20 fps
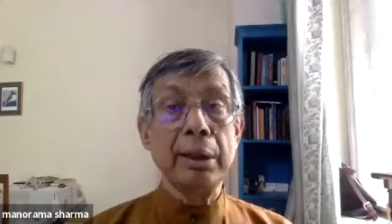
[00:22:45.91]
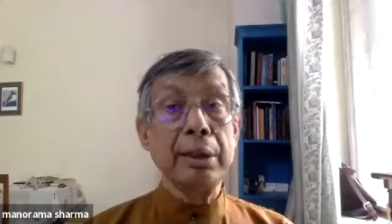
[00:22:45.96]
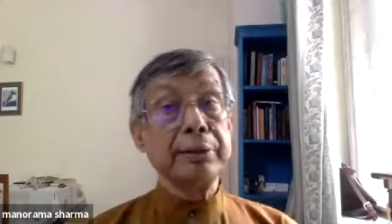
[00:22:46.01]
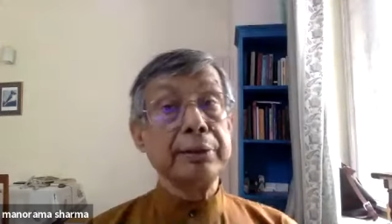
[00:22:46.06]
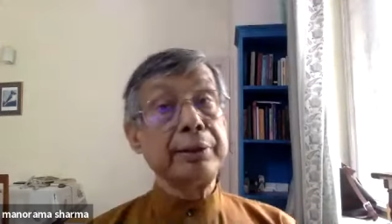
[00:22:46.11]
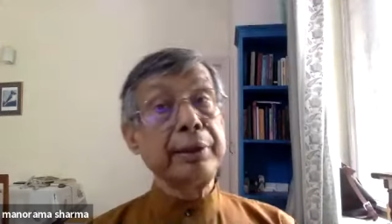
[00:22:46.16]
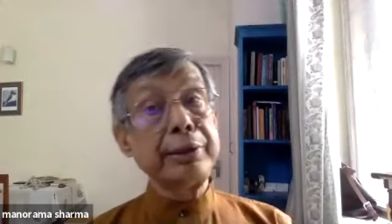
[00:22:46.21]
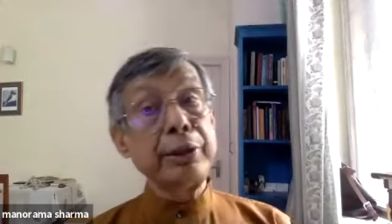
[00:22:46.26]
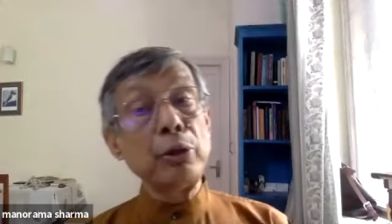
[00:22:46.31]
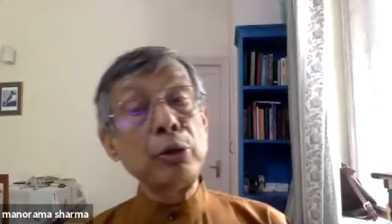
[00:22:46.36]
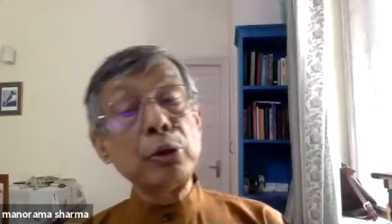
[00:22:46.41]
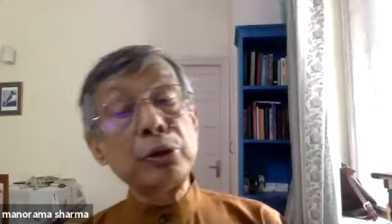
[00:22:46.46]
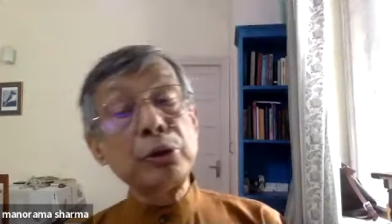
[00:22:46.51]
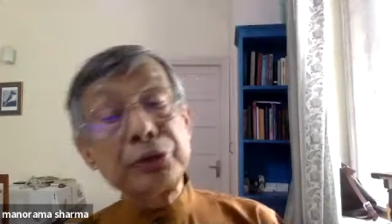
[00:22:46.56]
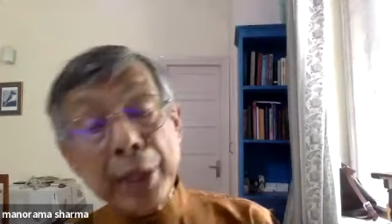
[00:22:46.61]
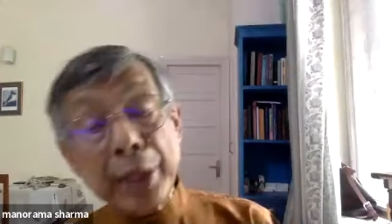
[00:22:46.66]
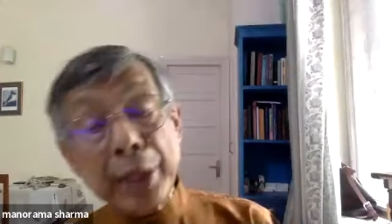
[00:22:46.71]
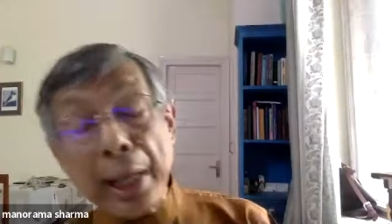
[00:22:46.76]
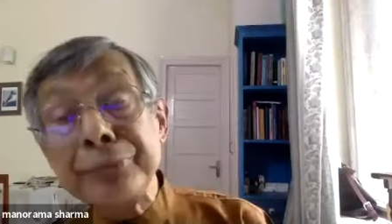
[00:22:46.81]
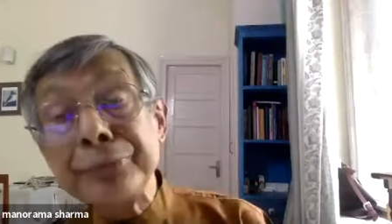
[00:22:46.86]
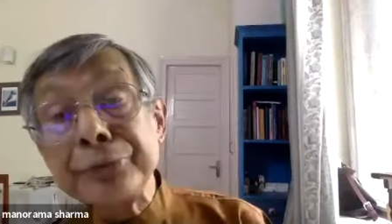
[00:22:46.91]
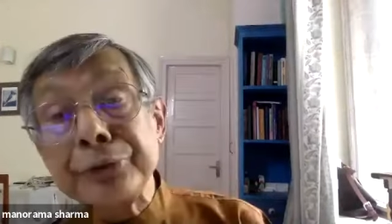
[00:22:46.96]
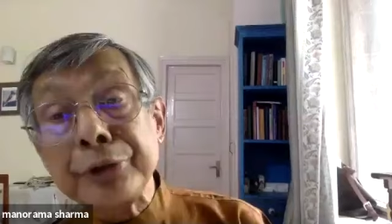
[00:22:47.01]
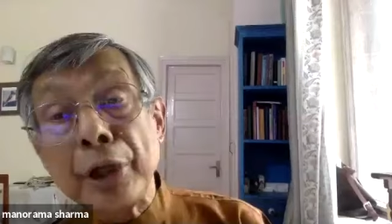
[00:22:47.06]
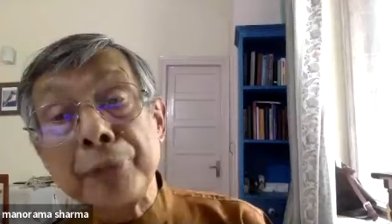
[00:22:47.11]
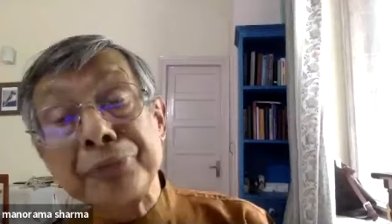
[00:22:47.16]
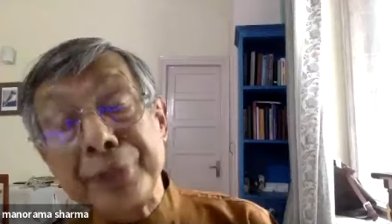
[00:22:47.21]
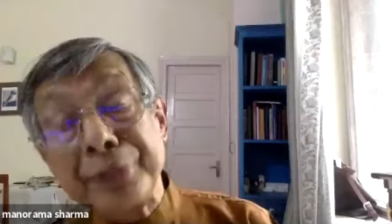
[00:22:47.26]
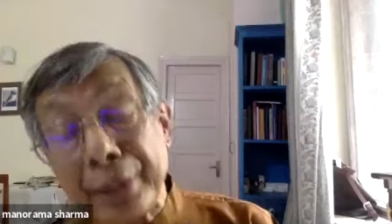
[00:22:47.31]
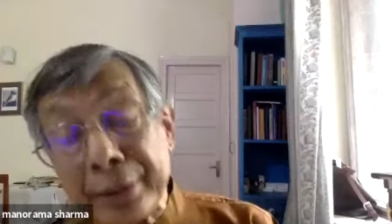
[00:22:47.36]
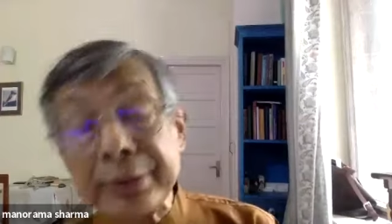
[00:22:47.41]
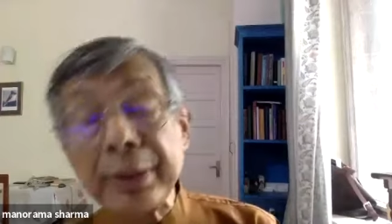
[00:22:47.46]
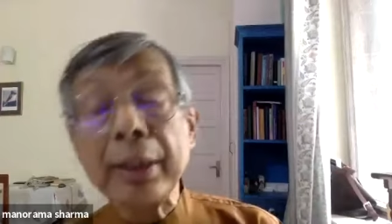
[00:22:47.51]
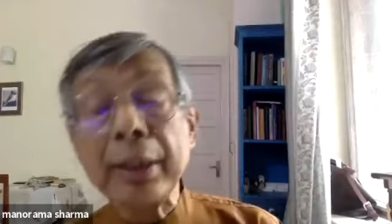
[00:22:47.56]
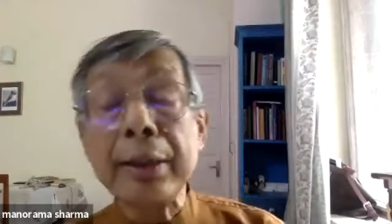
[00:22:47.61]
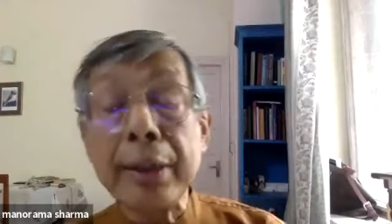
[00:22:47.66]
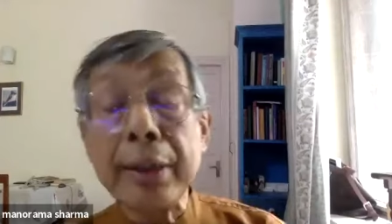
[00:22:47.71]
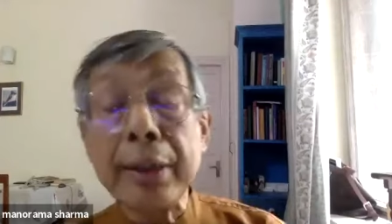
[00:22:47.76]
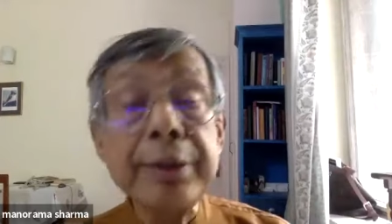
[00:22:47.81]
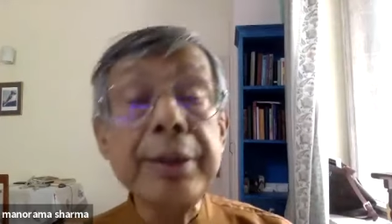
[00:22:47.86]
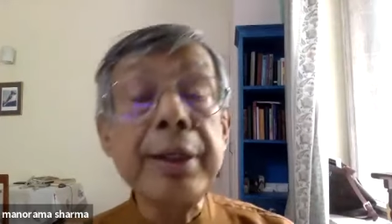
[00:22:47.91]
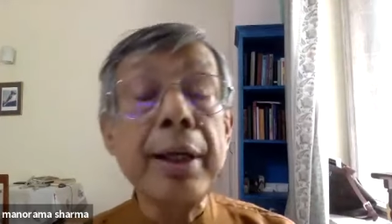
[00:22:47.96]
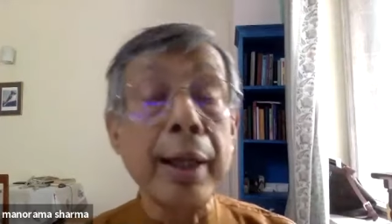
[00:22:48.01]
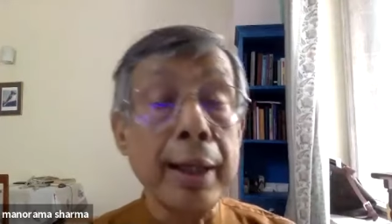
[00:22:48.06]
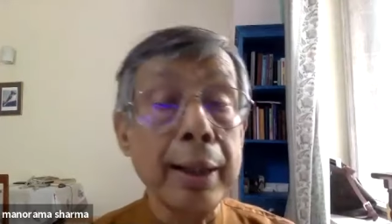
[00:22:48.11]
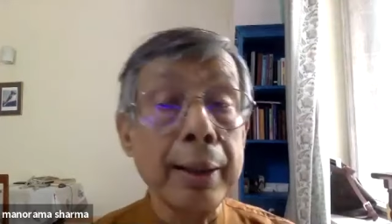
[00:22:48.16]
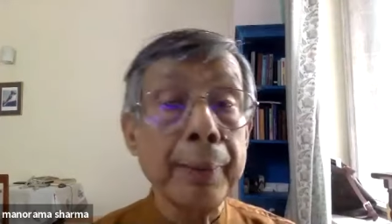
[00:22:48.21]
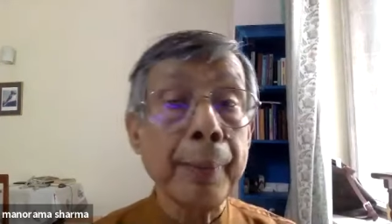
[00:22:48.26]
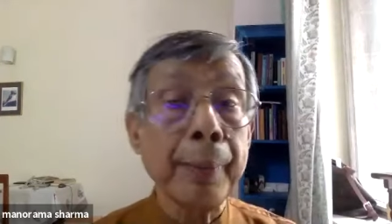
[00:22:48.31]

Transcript: scheduled tribes of central India,